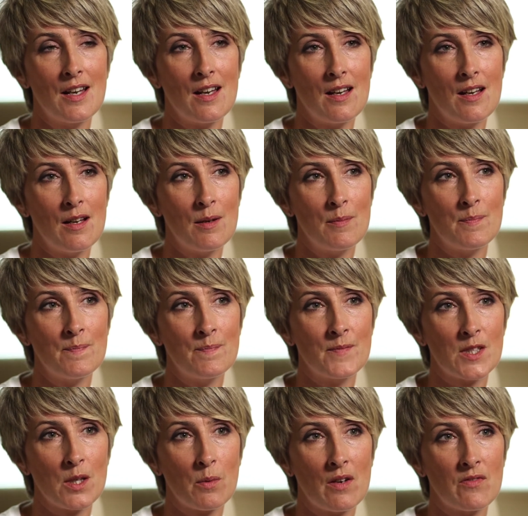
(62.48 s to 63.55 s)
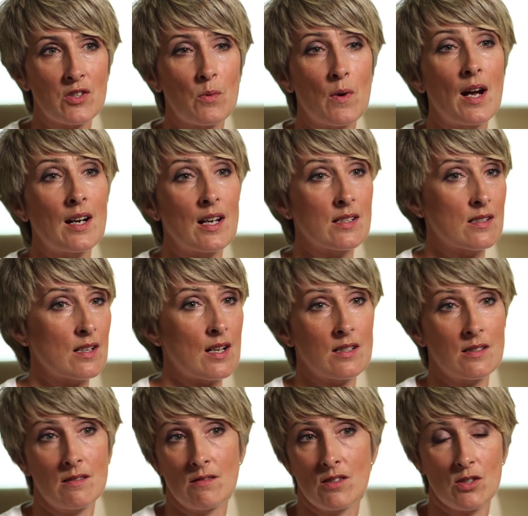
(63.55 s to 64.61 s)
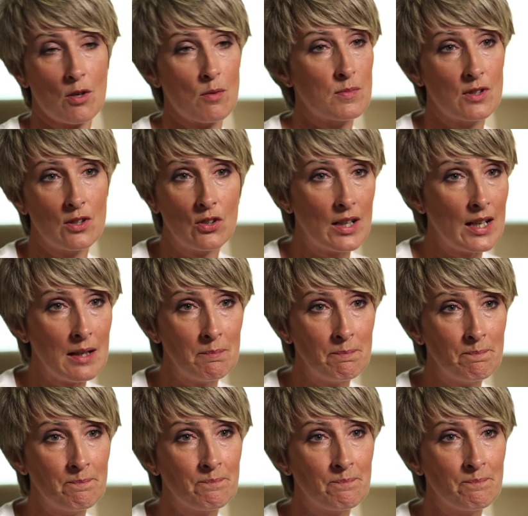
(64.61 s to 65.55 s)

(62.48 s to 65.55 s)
Um, so after a while, I, I stopped looking.